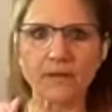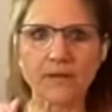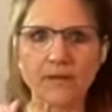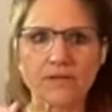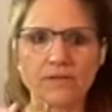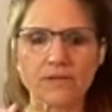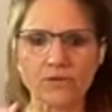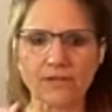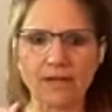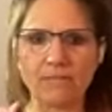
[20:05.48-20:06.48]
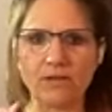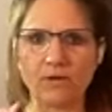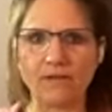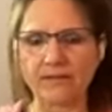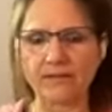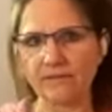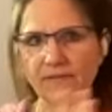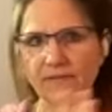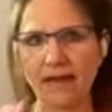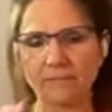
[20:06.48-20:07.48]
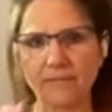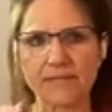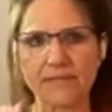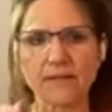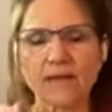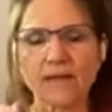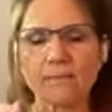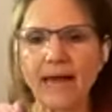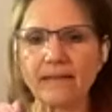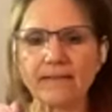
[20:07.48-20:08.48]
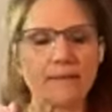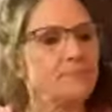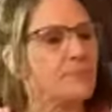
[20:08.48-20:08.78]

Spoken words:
So you can let me know if that happens badly.